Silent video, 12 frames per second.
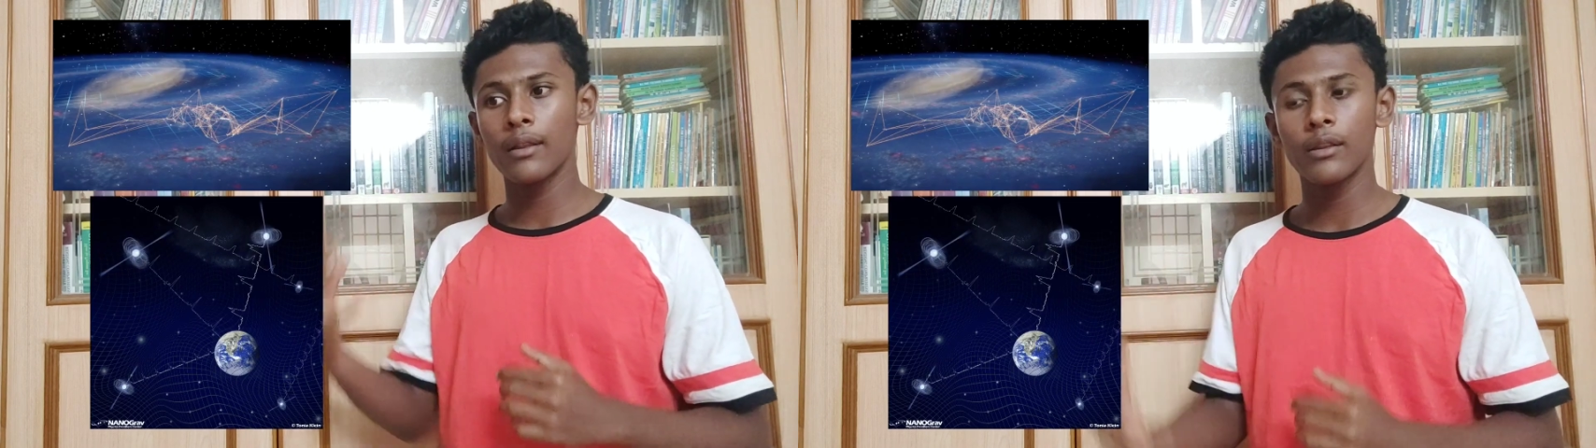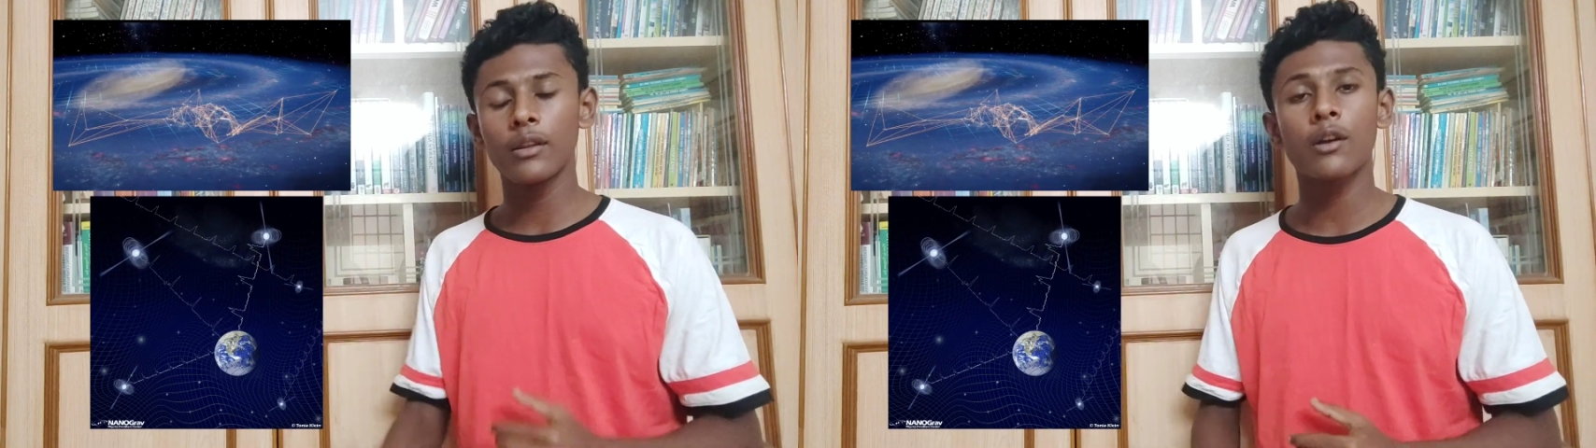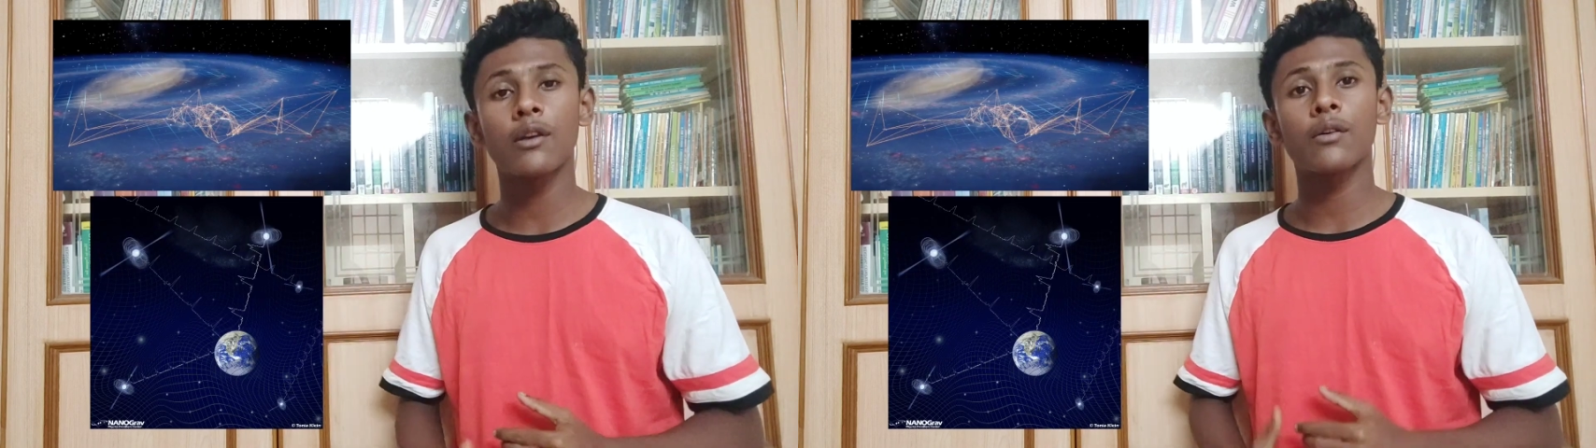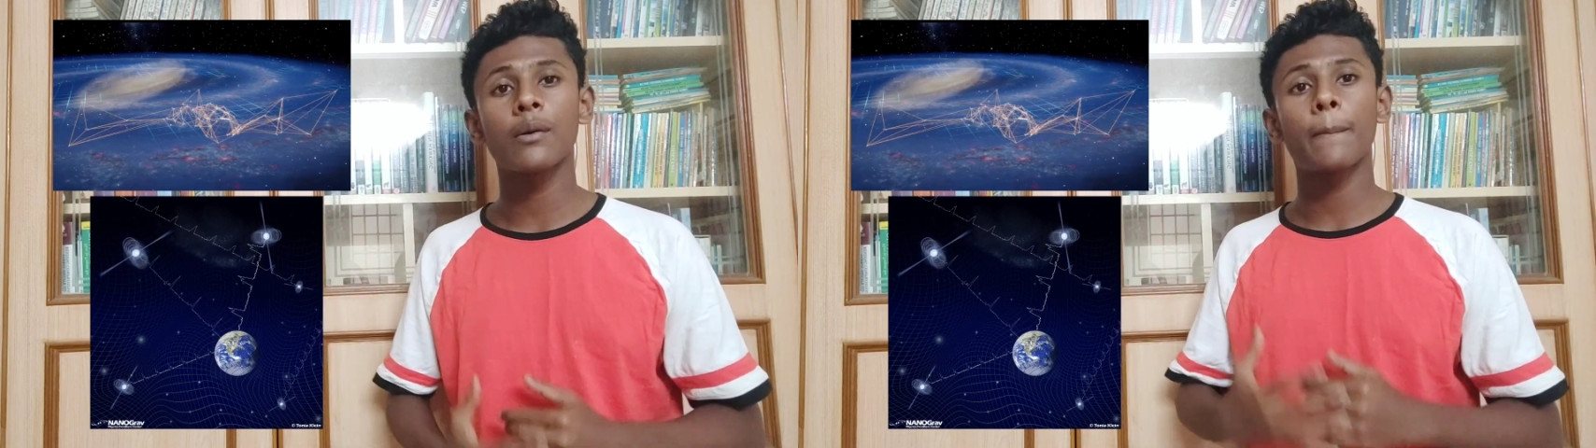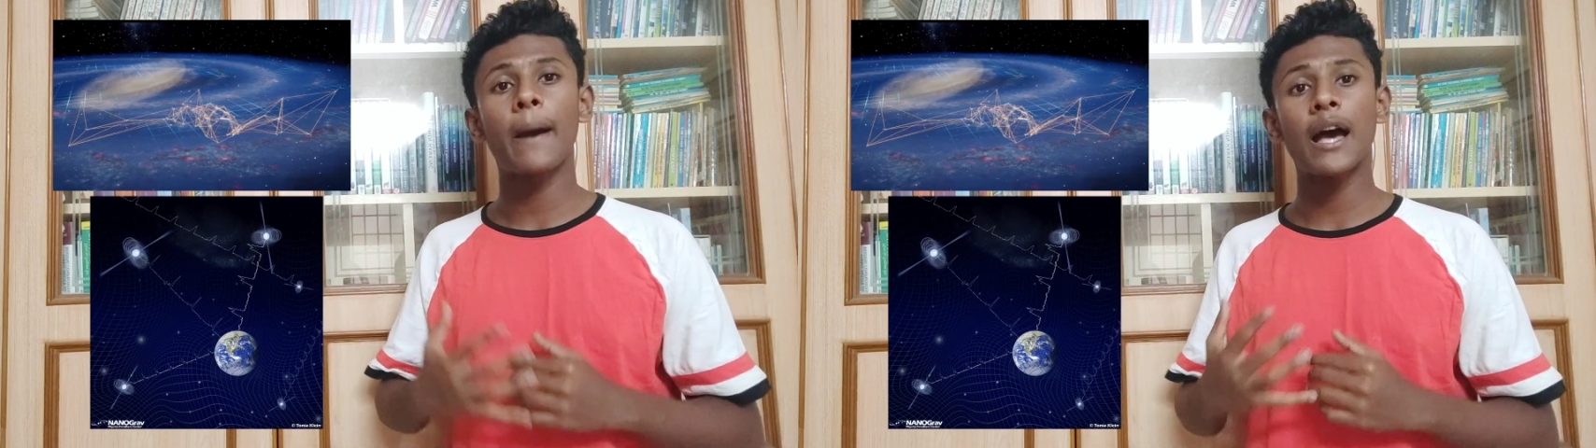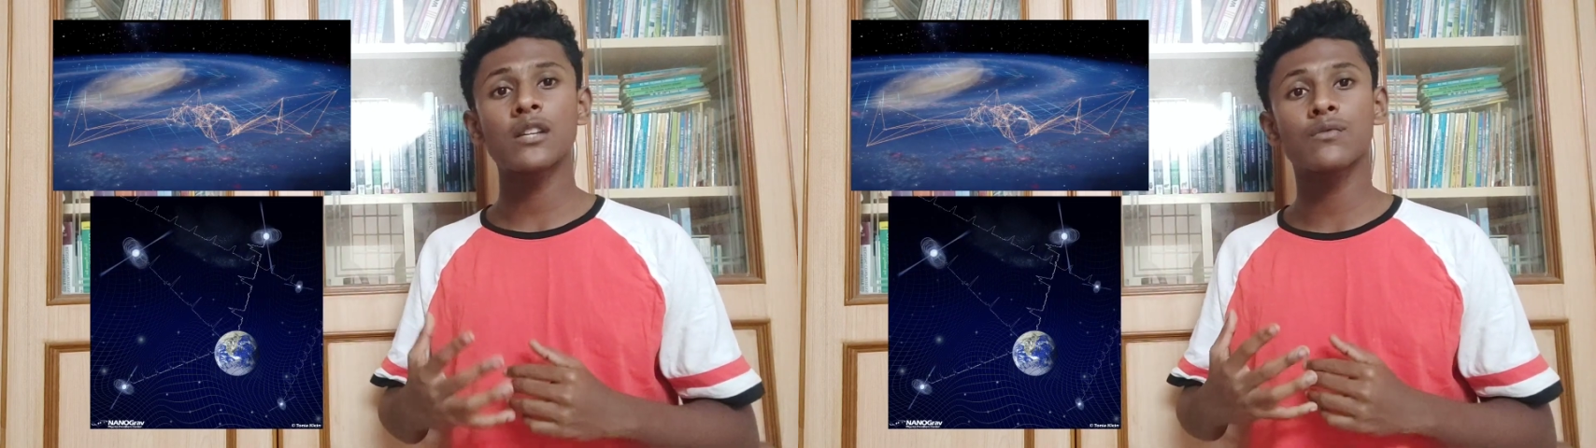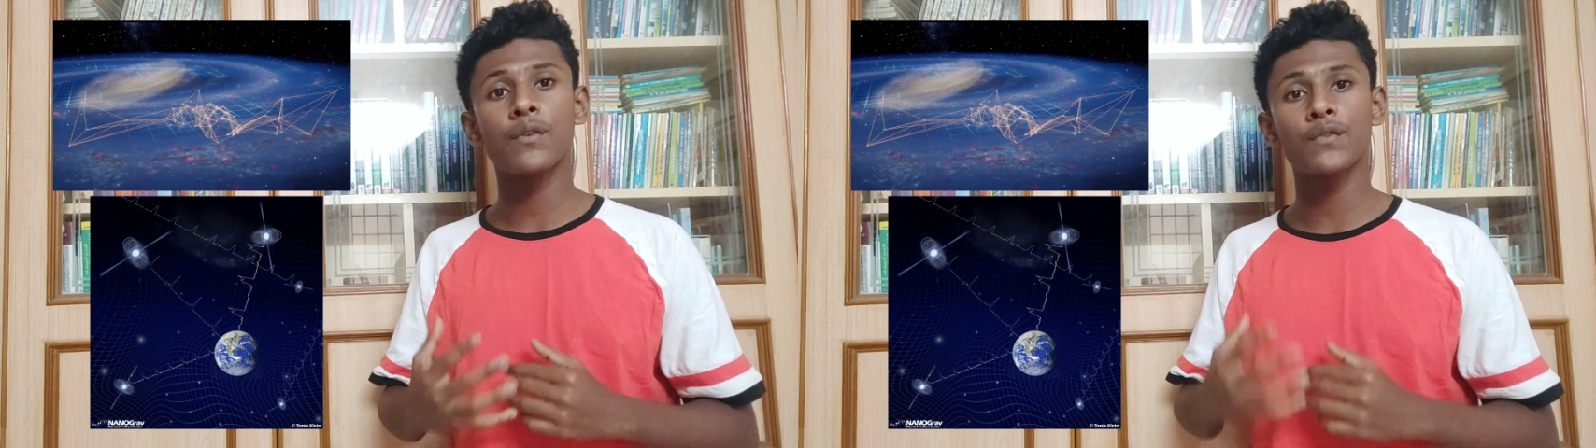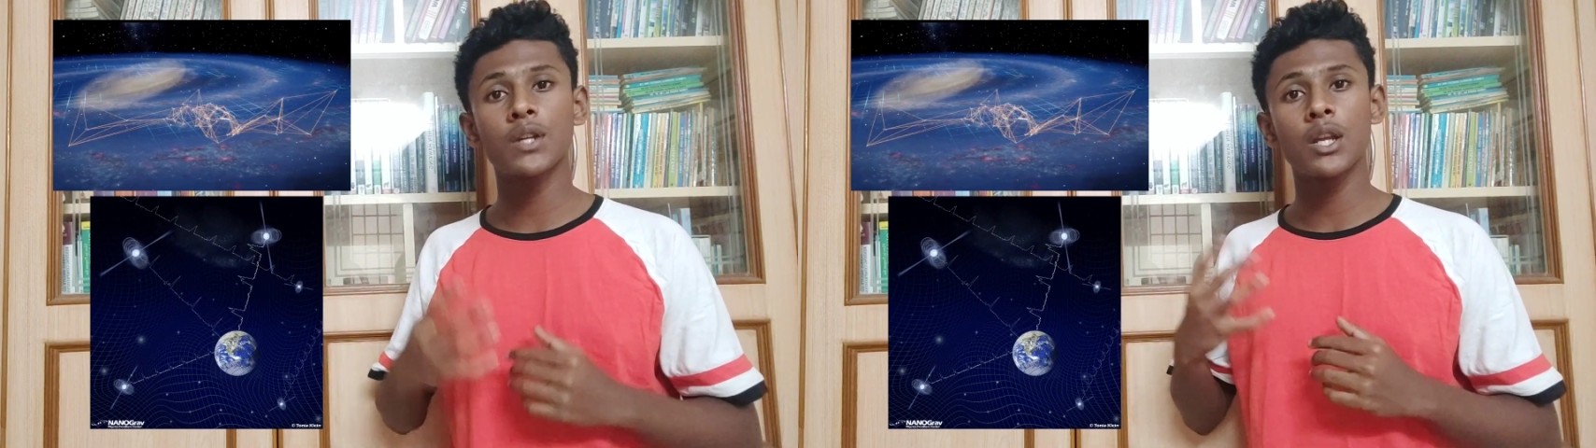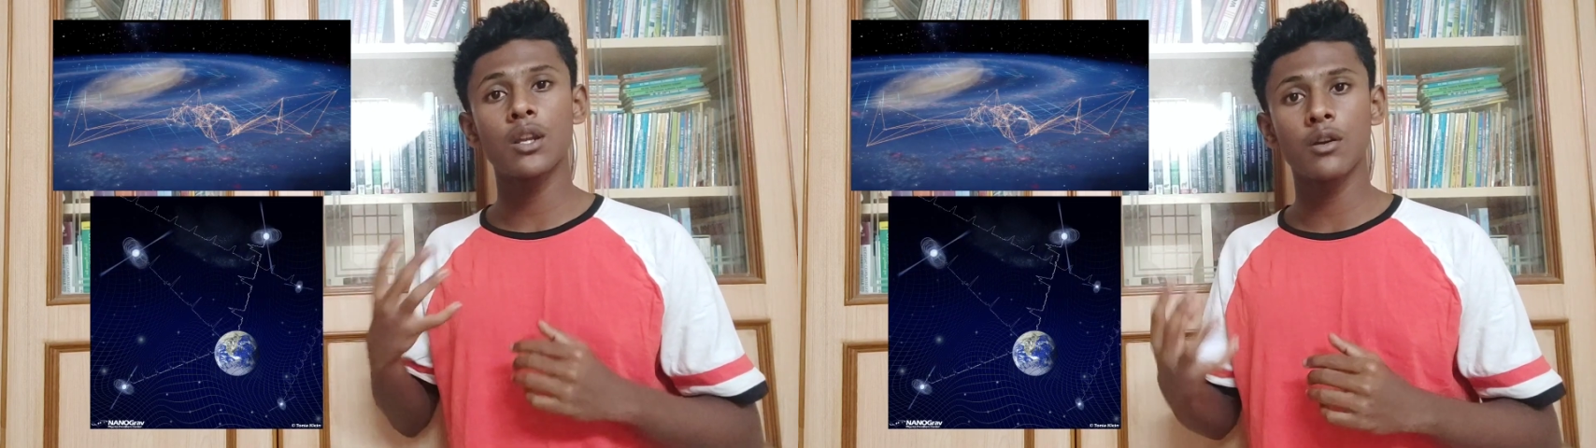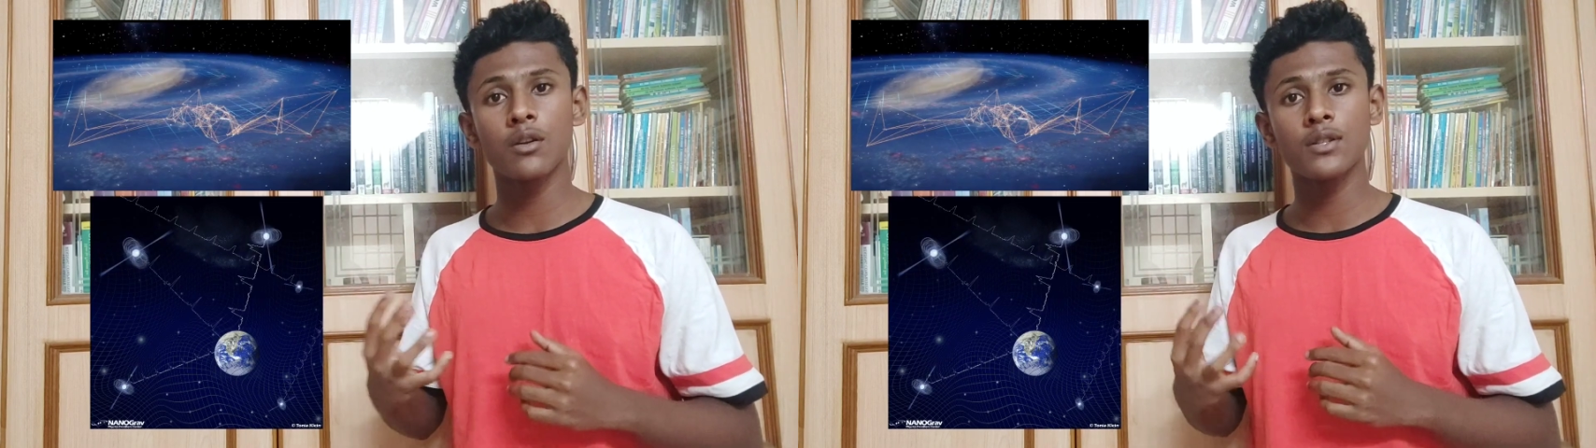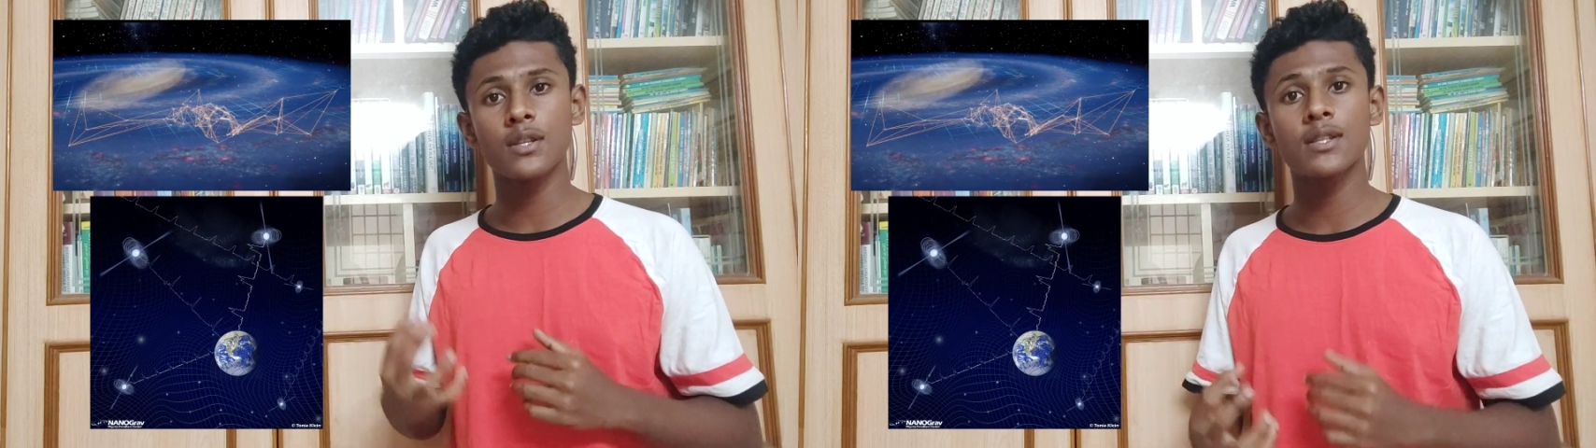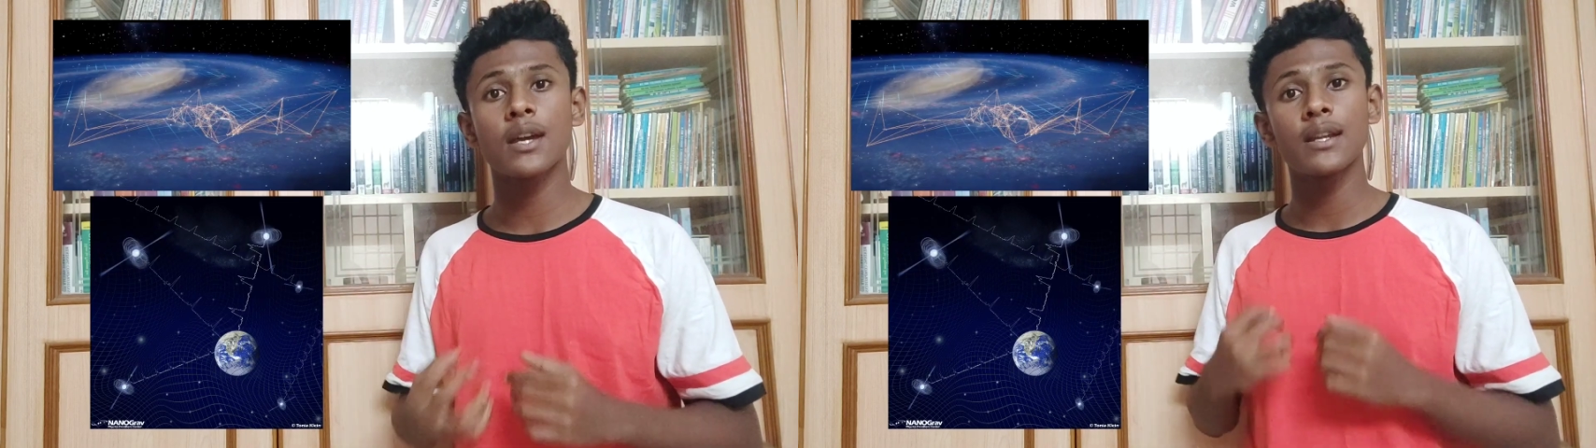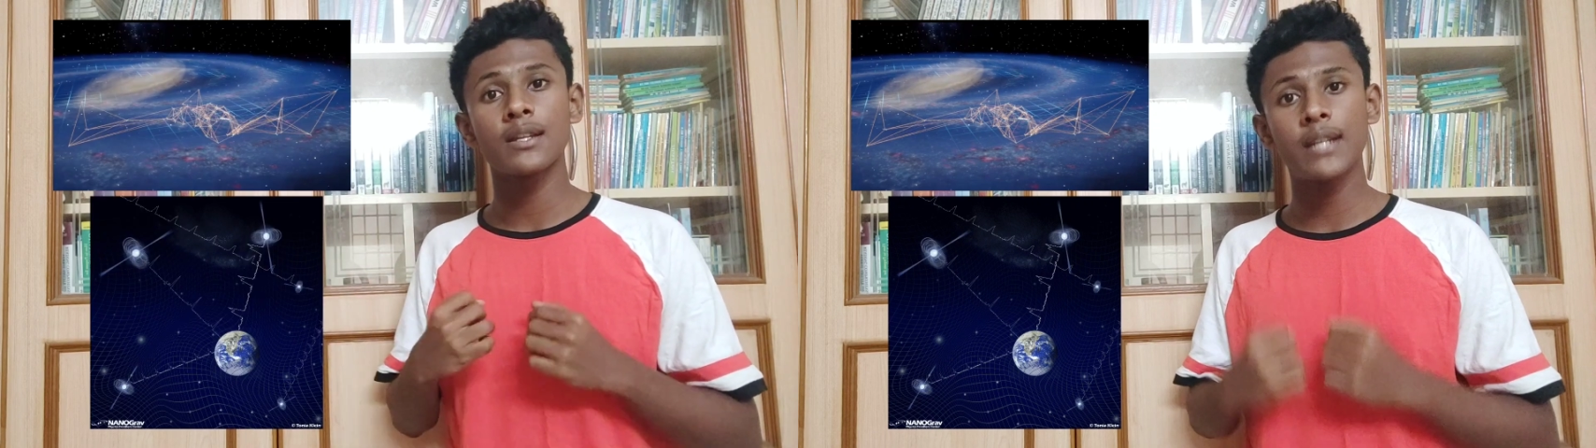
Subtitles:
their past 15 years